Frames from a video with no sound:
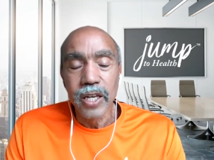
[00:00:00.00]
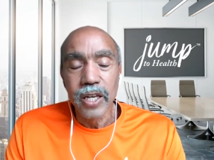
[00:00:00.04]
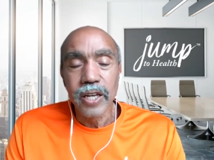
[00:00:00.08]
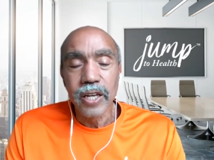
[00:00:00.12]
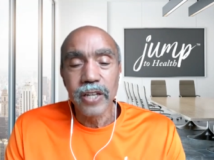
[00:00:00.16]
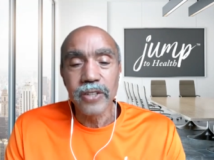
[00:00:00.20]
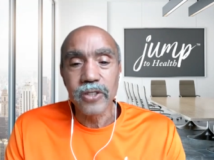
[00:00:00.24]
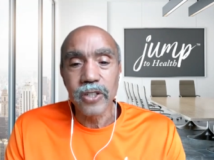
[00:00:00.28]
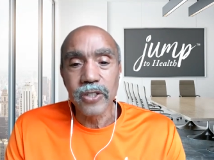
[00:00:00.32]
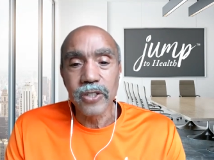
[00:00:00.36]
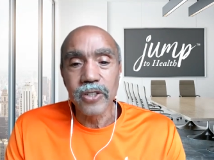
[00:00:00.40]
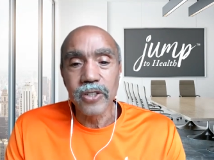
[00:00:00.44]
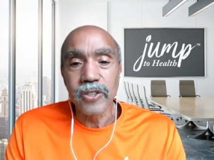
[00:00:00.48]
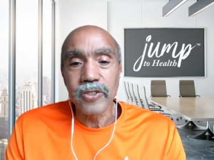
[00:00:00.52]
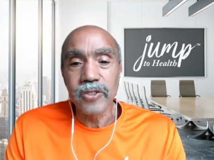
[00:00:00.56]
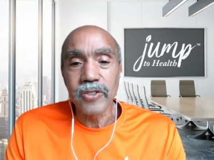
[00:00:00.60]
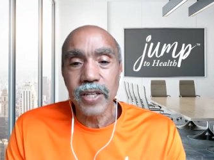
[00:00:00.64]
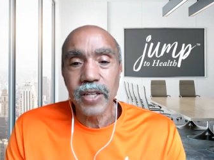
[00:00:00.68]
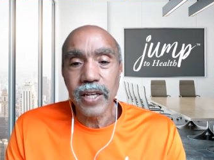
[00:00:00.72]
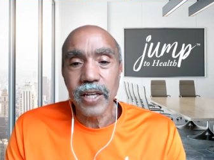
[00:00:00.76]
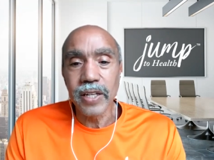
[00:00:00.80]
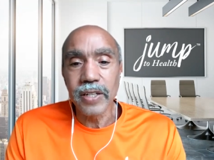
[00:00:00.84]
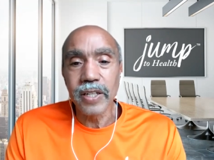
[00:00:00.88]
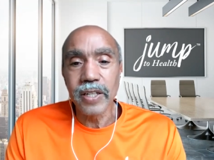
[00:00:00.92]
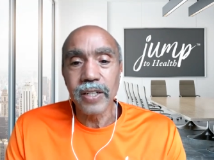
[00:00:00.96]
it's
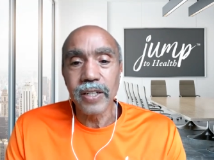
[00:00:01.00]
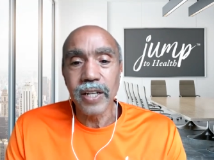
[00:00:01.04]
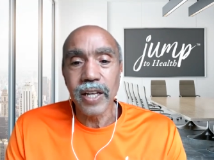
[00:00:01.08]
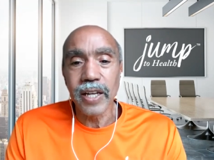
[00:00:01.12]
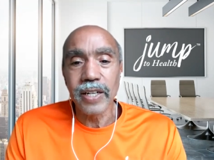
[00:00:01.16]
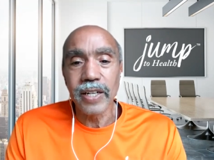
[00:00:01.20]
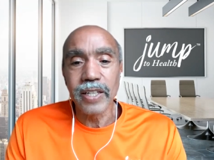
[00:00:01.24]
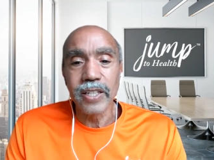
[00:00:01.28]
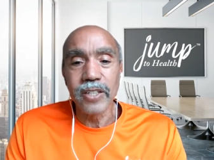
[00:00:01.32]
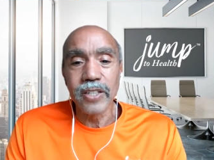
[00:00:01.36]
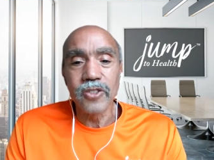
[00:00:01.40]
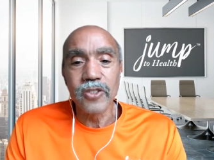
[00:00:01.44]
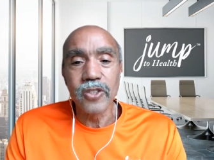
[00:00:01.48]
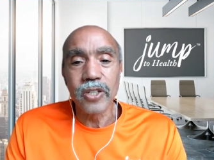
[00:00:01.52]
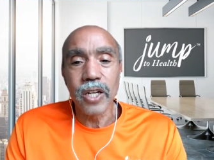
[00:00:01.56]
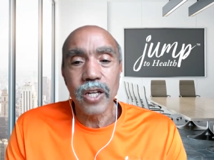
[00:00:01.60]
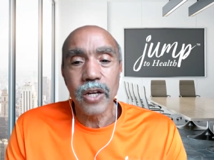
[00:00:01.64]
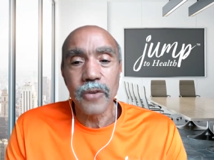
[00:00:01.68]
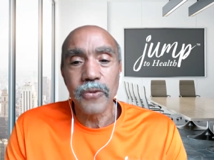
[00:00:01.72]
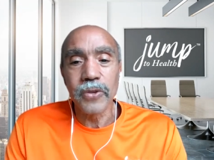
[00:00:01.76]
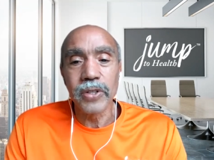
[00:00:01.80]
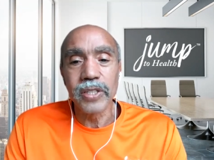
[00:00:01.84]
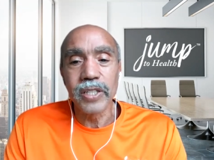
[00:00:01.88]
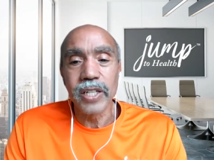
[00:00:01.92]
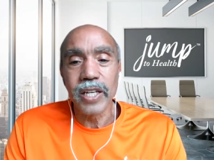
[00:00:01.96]
understanding that each and
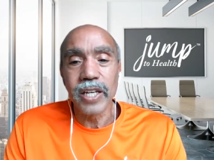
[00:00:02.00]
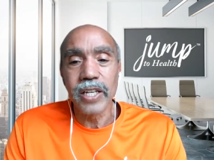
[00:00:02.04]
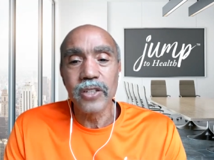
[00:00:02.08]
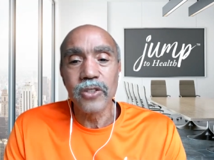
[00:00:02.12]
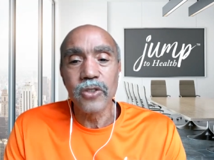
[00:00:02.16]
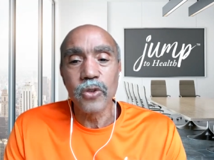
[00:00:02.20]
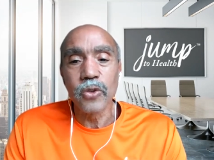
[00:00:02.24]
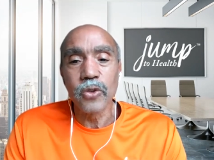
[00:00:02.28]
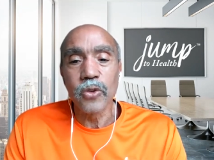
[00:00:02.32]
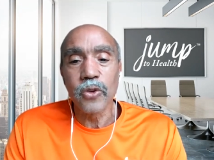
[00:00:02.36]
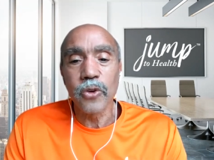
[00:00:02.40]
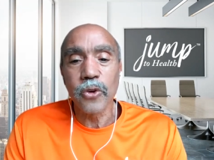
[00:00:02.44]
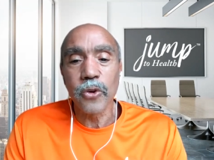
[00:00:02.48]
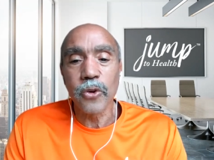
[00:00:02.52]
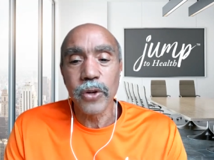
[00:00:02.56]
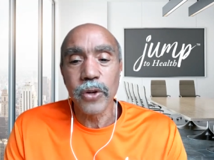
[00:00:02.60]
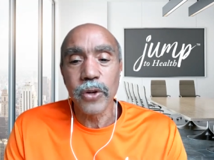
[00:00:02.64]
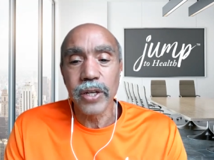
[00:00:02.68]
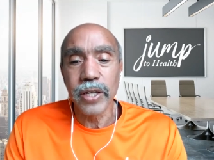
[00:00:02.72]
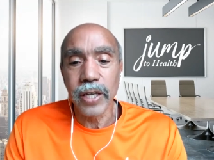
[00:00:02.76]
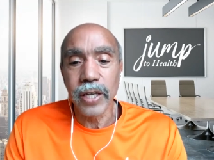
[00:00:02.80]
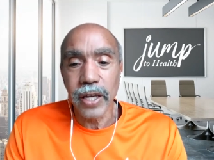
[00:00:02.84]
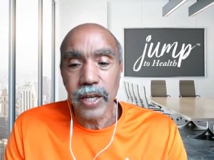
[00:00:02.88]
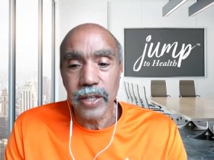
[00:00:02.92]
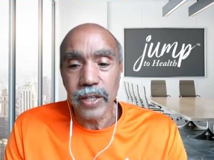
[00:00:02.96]
every day you
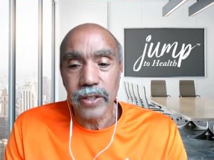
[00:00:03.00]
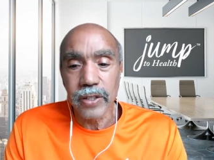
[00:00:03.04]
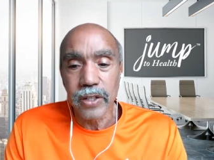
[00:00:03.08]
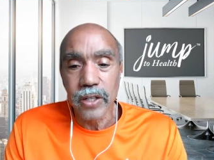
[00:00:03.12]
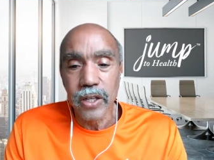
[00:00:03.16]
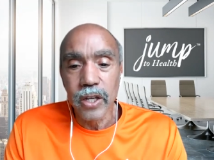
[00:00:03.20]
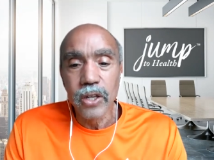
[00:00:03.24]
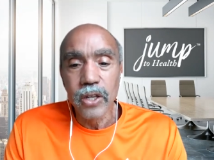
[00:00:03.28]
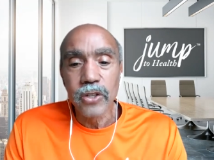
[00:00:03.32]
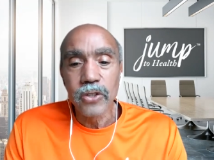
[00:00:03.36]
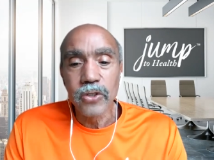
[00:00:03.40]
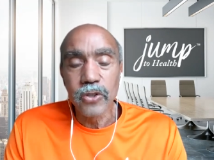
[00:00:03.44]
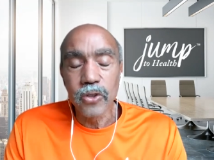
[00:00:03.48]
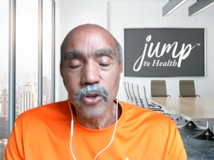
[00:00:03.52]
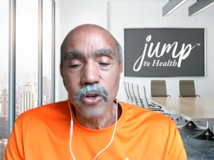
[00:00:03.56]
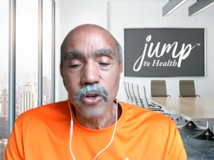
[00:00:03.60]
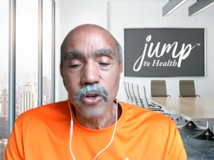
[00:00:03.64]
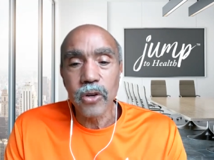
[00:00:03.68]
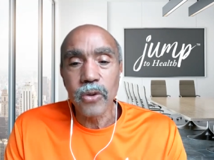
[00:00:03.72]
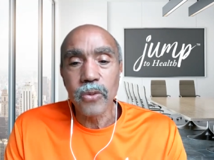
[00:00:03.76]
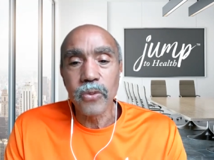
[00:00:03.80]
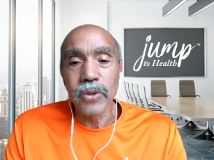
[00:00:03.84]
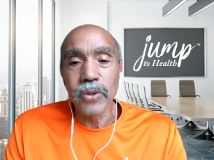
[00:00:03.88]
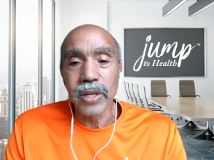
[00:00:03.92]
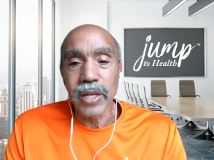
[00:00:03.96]
create
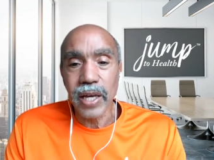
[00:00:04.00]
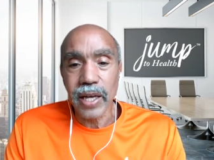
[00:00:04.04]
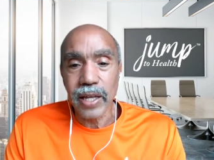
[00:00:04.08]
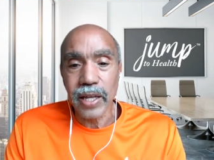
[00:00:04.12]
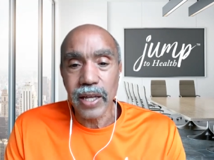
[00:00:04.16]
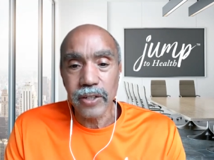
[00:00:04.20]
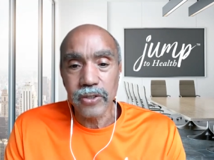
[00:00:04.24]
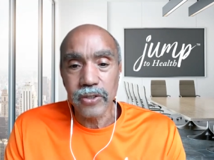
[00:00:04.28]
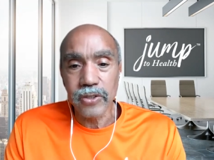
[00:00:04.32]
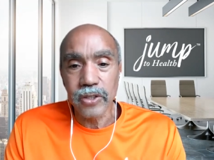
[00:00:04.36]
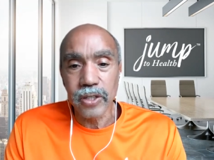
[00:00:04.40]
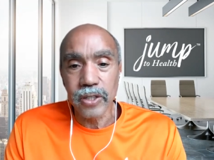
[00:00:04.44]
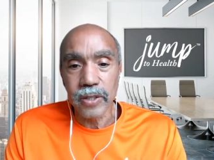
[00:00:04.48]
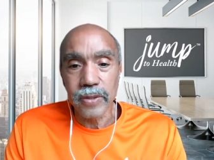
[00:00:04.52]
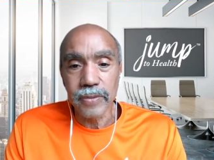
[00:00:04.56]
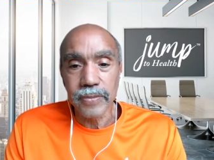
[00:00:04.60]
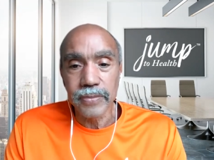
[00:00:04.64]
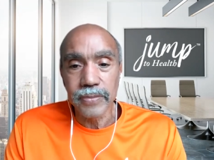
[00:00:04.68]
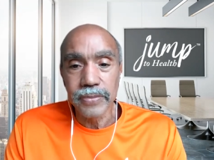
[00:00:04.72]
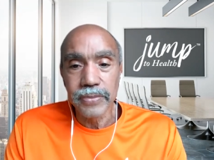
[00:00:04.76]
your reality.